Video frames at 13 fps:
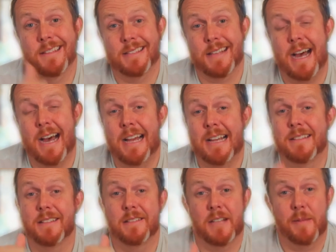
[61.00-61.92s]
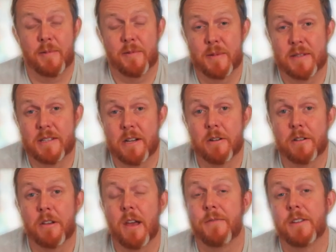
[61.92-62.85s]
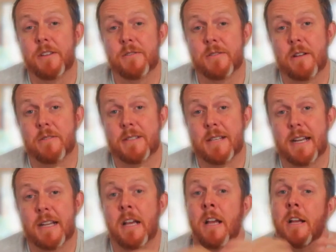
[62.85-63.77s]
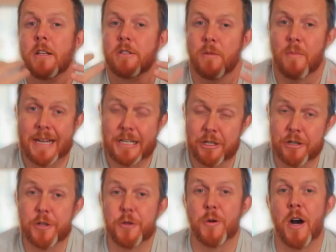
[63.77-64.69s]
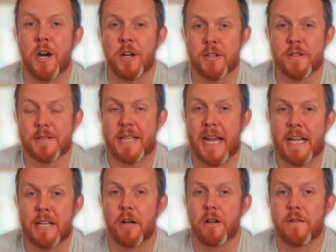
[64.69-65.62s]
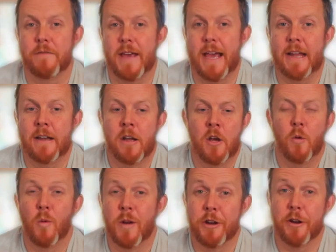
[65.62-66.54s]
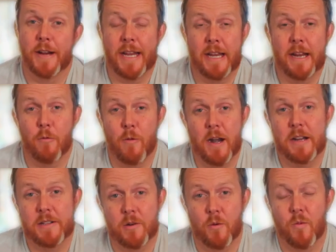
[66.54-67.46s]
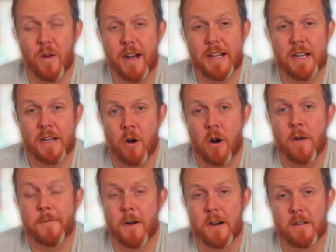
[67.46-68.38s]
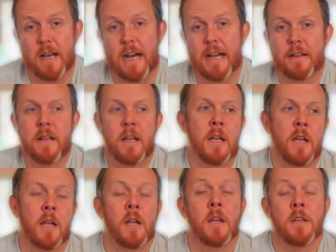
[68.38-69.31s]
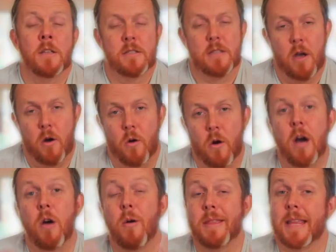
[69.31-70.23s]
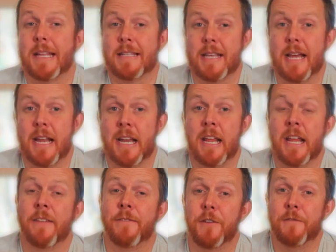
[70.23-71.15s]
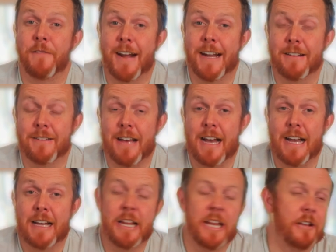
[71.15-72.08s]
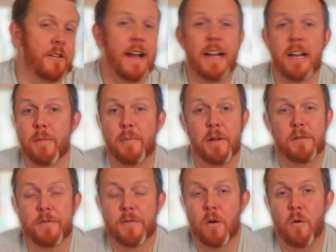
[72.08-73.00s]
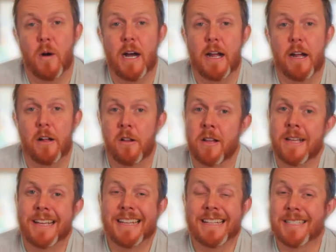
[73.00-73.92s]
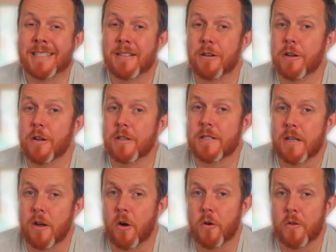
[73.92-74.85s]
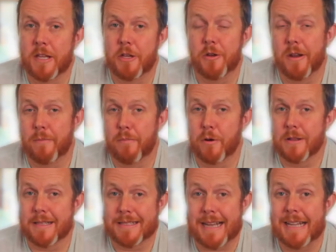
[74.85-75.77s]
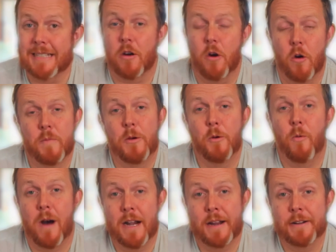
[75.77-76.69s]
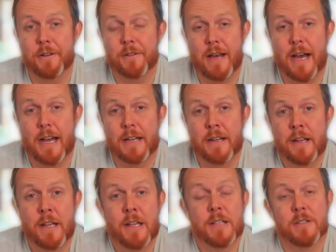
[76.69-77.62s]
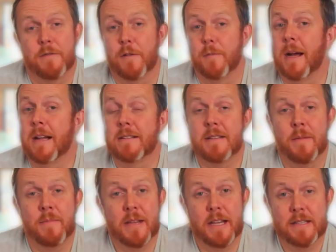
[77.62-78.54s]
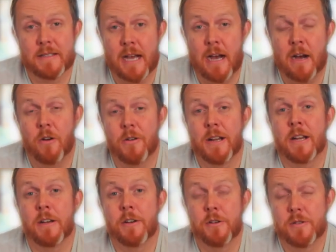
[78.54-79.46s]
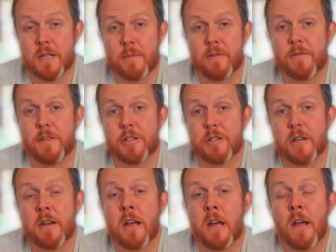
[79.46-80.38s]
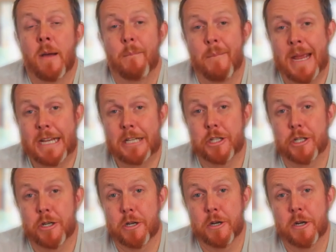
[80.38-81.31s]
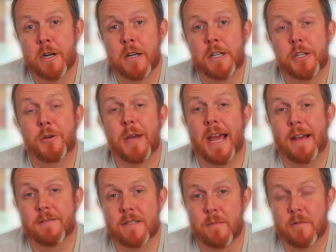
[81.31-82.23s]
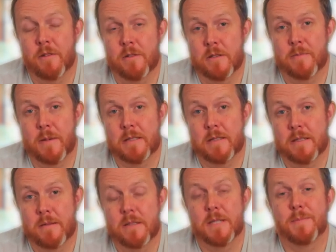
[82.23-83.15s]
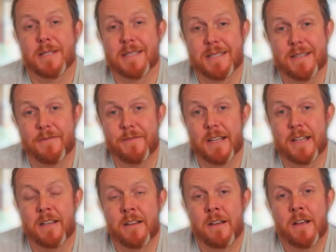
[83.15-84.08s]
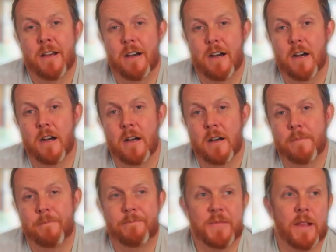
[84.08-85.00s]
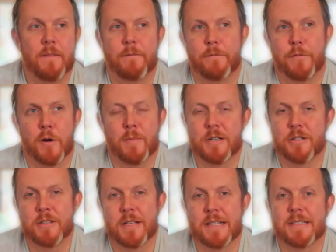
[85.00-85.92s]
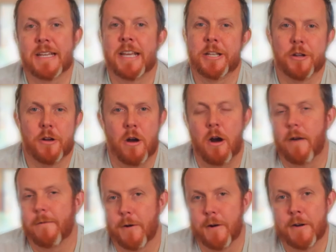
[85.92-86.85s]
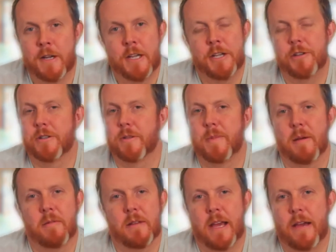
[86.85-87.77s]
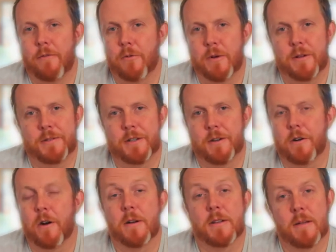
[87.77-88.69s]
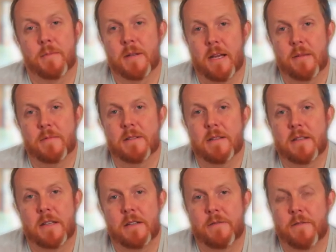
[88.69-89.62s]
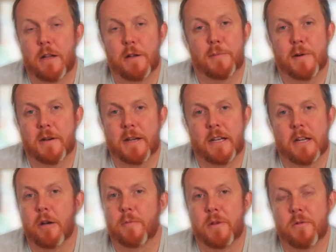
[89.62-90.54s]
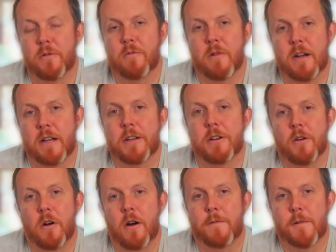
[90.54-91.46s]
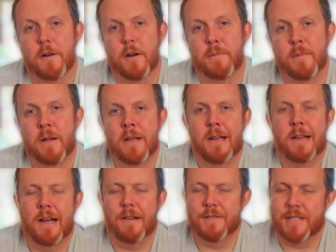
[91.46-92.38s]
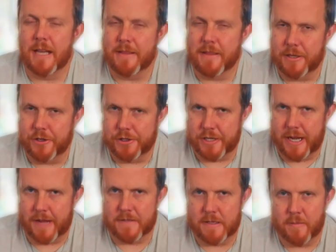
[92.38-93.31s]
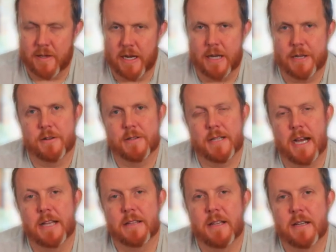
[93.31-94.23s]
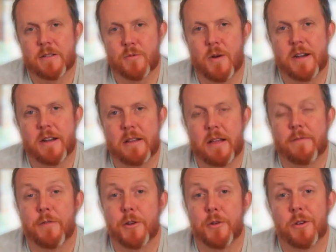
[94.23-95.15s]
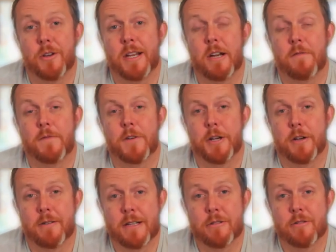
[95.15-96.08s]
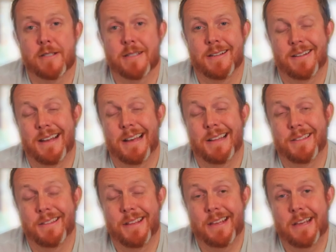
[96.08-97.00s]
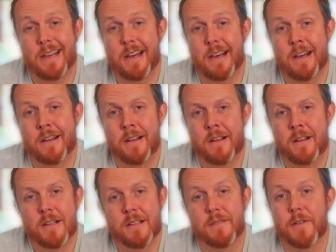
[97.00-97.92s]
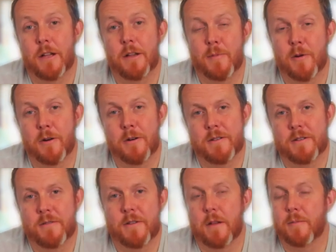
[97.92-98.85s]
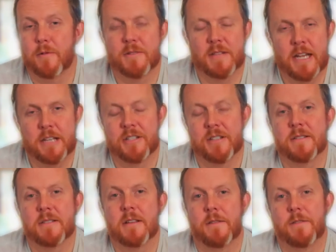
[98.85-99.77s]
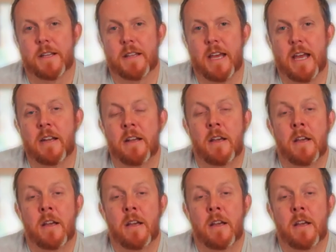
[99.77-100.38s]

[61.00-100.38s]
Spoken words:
the size, the type of material you have to use outside. So make sure you understand all of that when you're getting ready to write an offer on a lot. So with that said, if you find a lot and you're not going to build for a while, it's still good to know that you can put the size home you want on your lot. So if you're buying something in town in a new subdivision, make sure you have some of those specific verbiage things in your offer. You should be able to have a realtor, or sometimes the developer can help you with writing your offer up. Obviously, I think you should have somebody on your side that is writing that for you, looking out for your interest, not the developer or the developer's agent, stuff like that.